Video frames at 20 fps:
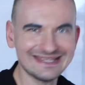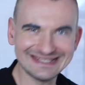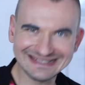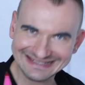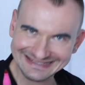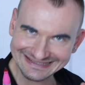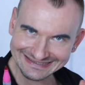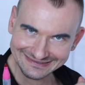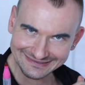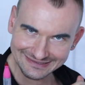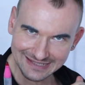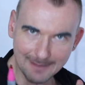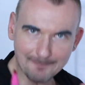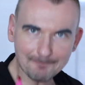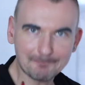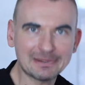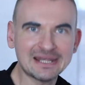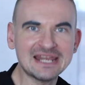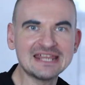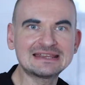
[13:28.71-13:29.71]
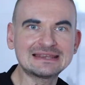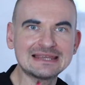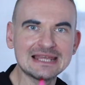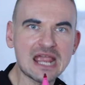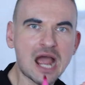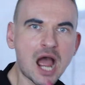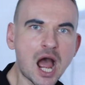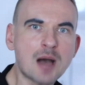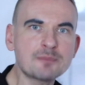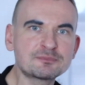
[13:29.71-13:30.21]
It's
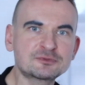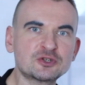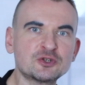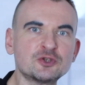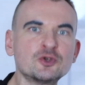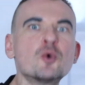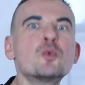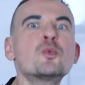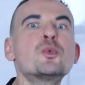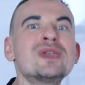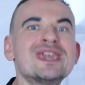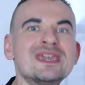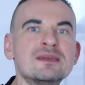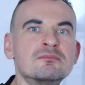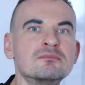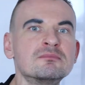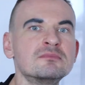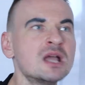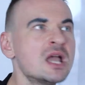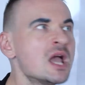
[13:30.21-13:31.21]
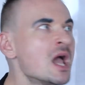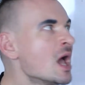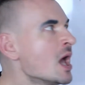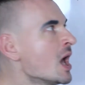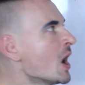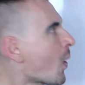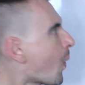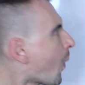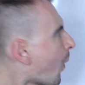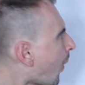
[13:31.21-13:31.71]
completely up to your whim,
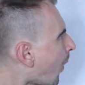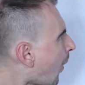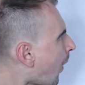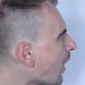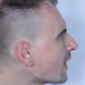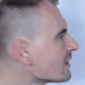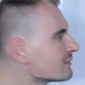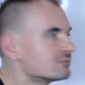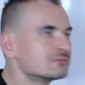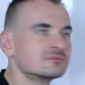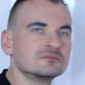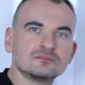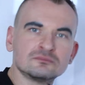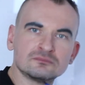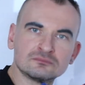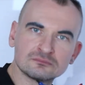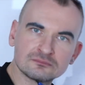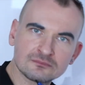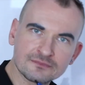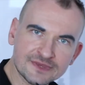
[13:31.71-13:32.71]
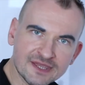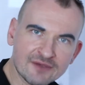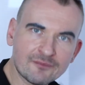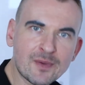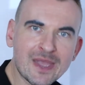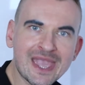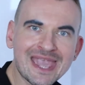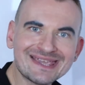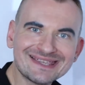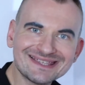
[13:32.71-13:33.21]
or the
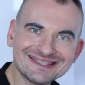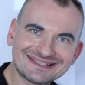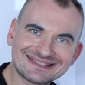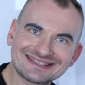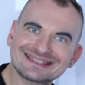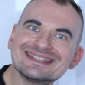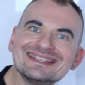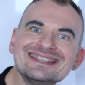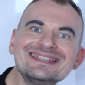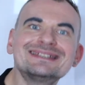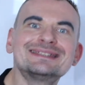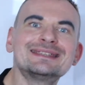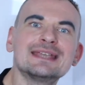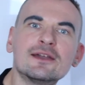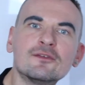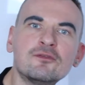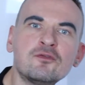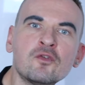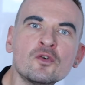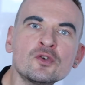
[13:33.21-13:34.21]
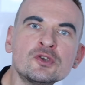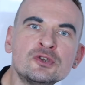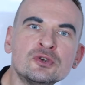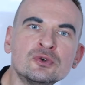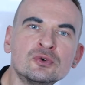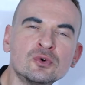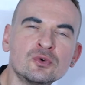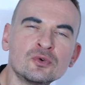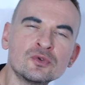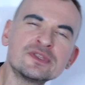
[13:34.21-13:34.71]
way it's easier for
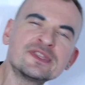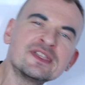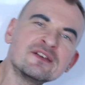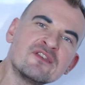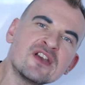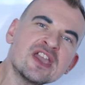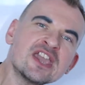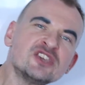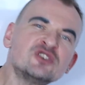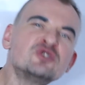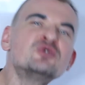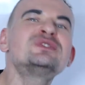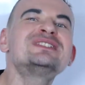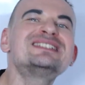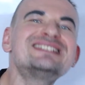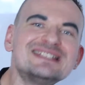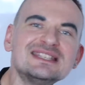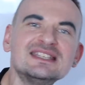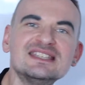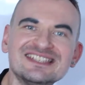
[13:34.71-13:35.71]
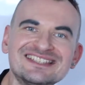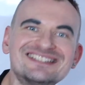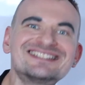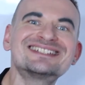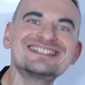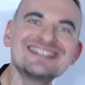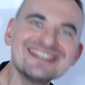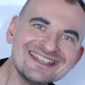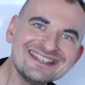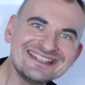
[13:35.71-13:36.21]
you, the way you see
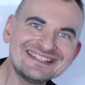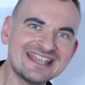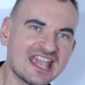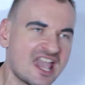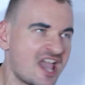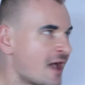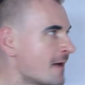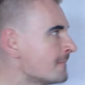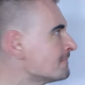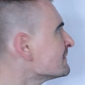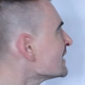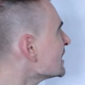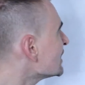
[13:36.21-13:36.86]
it's easier.